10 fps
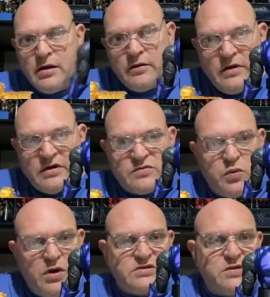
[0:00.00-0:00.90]
This
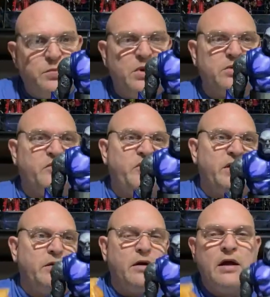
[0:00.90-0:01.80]
was a
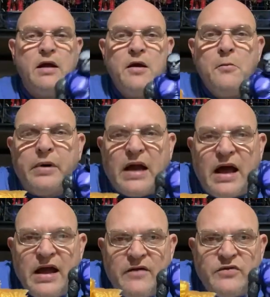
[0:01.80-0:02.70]
Build-A-Figure. But I
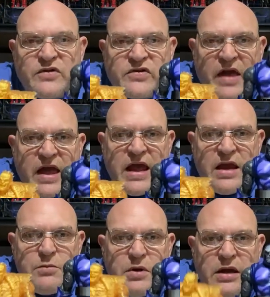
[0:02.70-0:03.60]
have the
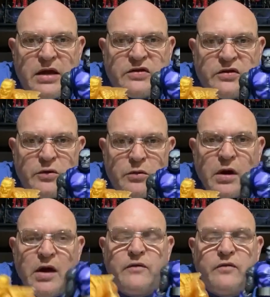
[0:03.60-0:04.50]
same issue.
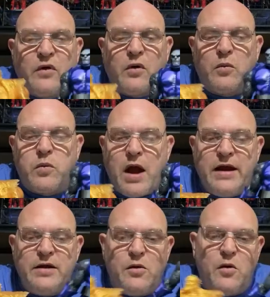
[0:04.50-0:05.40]
The
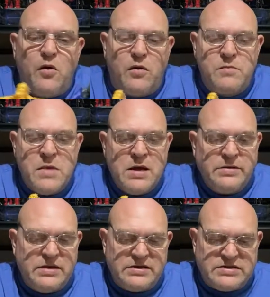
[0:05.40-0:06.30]
right arm
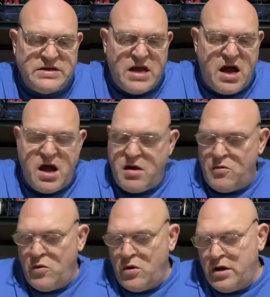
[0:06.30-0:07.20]
does not
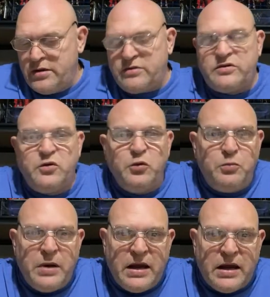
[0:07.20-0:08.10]
want to
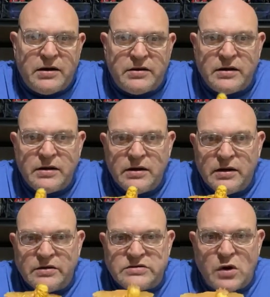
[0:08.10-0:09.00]
bend.
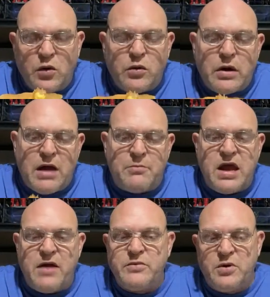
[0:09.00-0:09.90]
So I'm
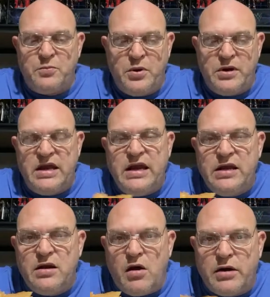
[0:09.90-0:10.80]
having to put
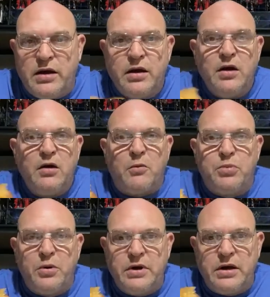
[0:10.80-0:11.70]
heat on it or
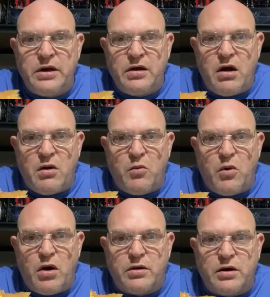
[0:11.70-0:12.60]
put it in hot
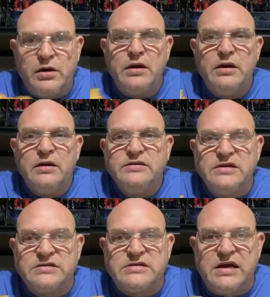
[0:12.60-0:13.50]
water
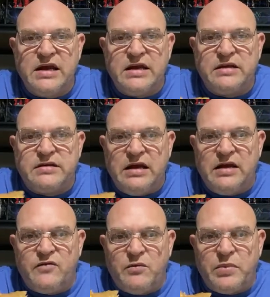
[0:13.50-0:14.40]
just to get it to
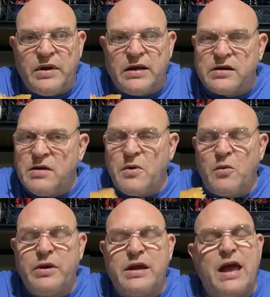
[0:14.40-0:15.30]
even bend. Come on,
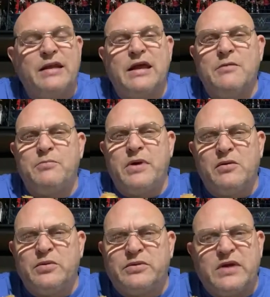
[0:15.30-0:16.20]
we got to get better
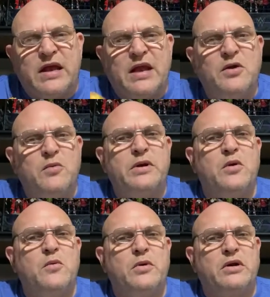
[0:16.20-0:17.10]
with that. I know we
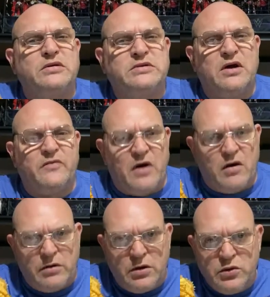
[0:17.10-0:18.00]
don't want our stuff
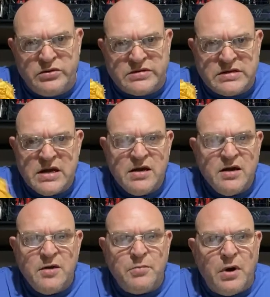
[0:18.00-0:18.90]
all loose,
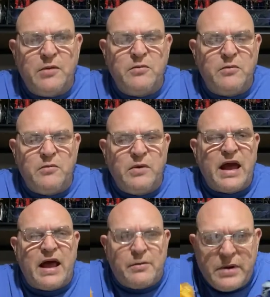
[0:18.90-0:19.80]
but we
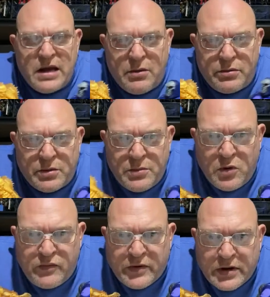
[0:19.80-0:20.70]
got to be able to
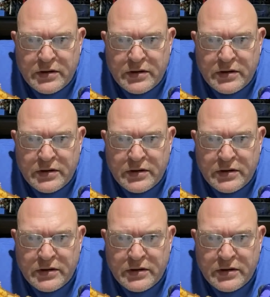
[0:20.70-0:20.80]
move it.